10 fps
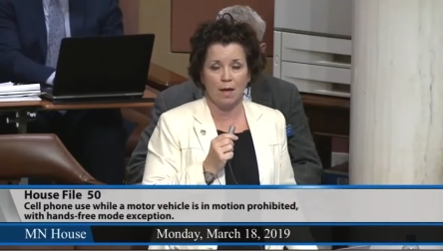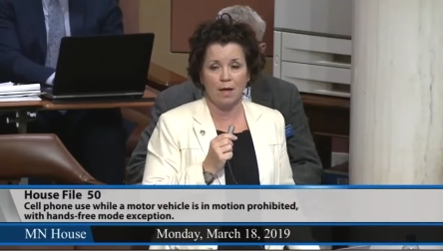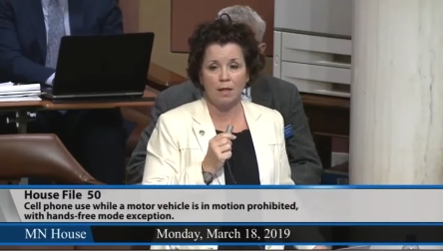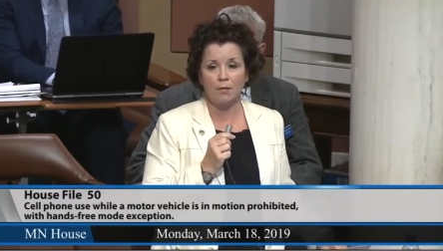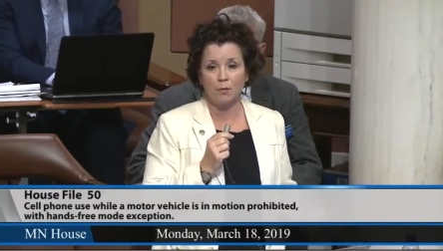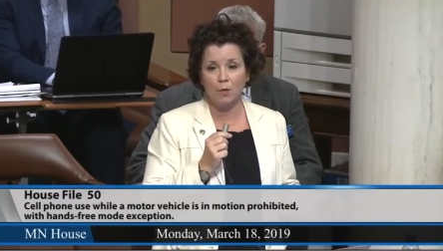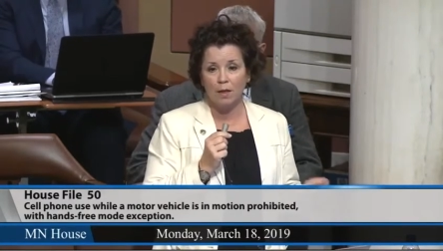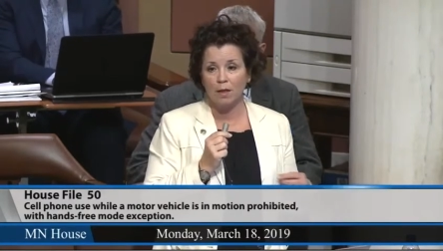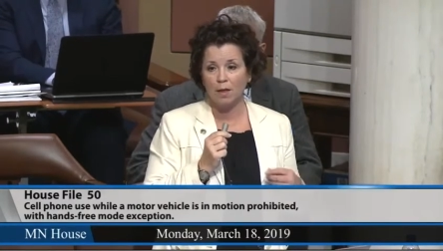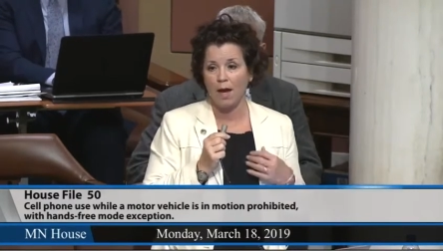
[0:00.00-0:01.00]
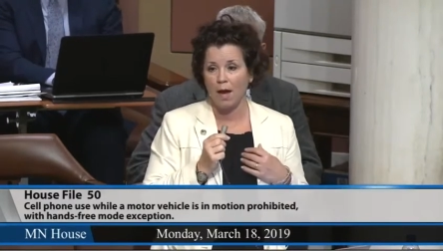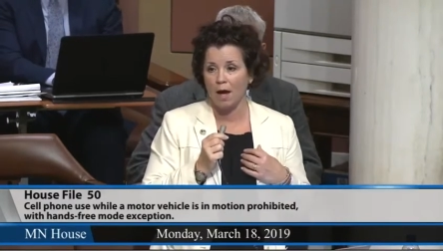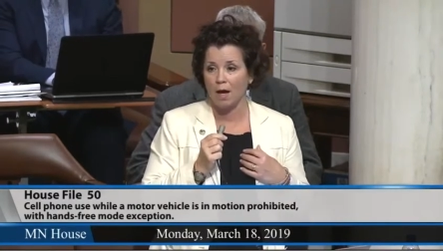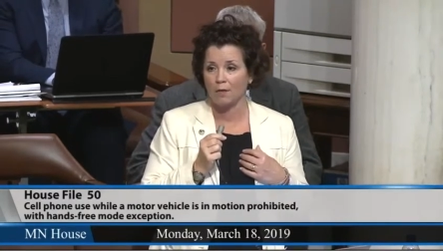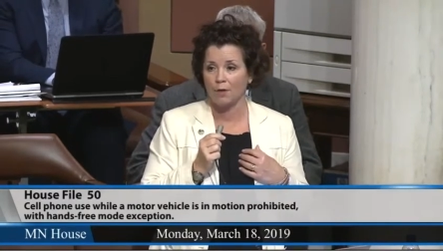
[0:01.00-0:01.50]
And if we
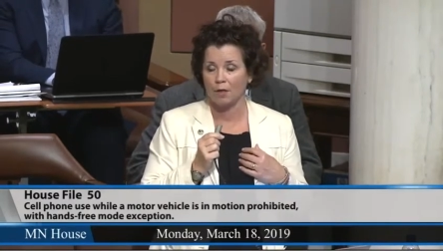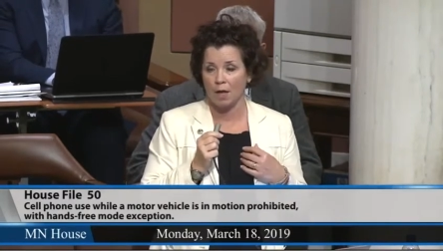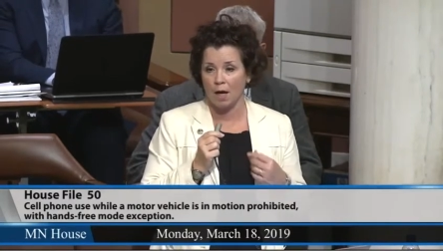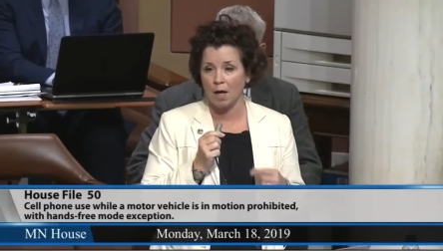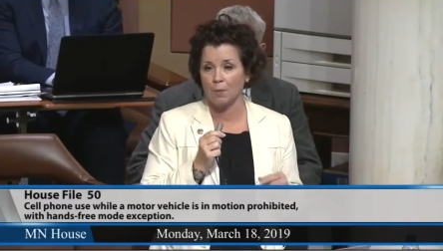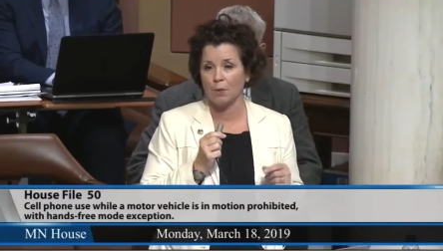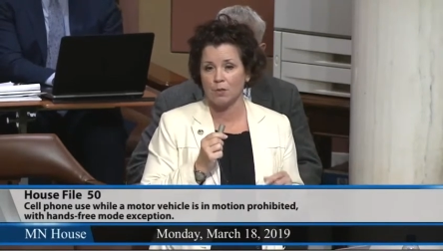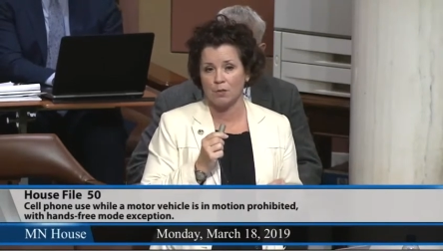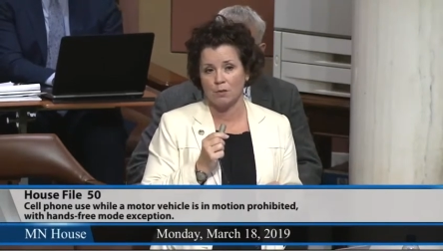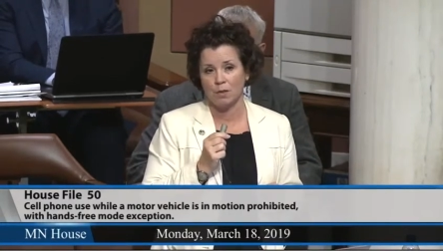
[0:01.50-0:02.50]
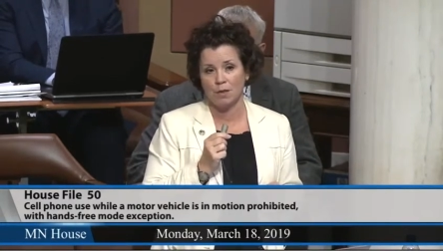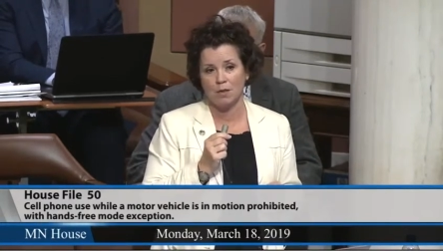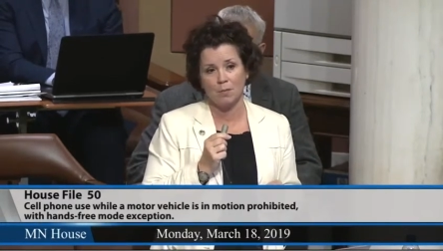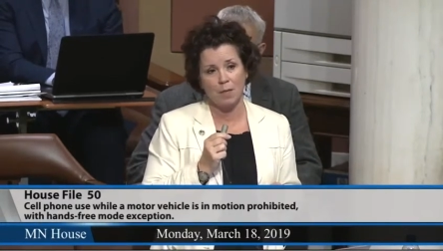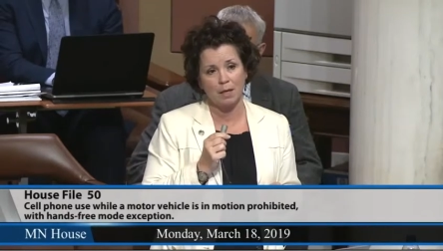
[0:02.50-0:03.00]
have an opportunity
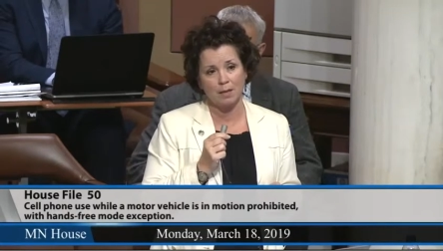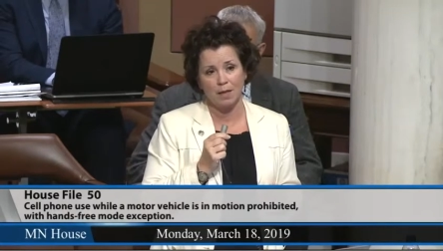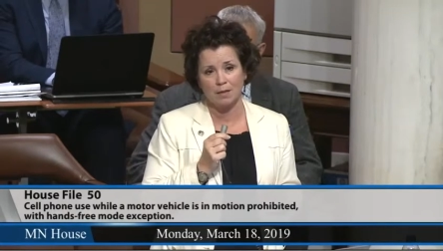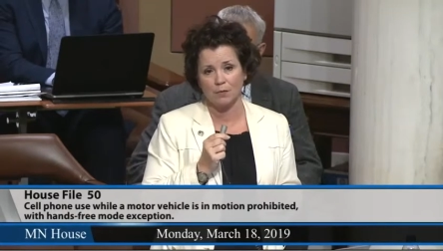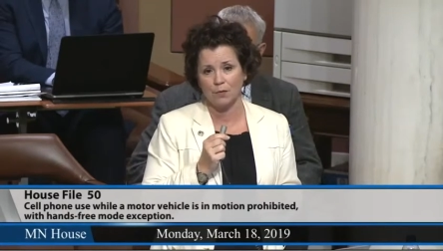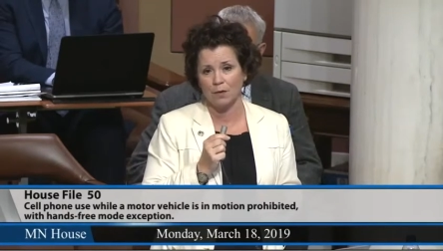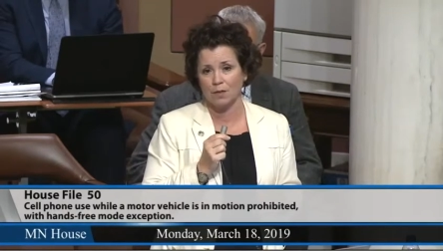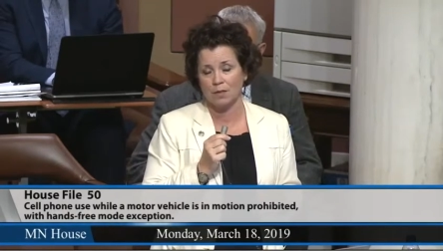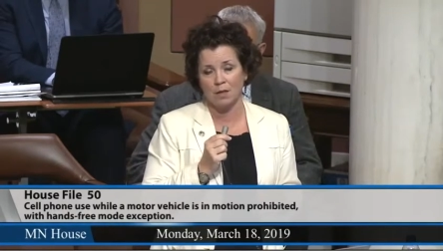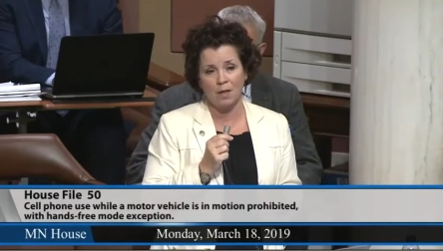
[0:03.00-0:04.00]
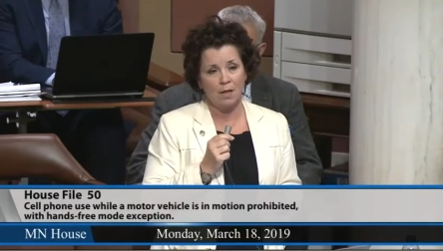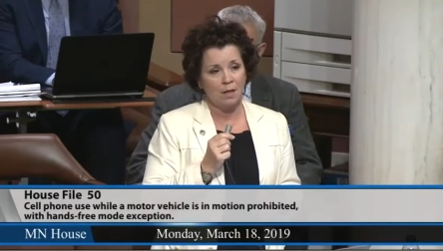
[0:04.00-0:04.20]
to make that difference,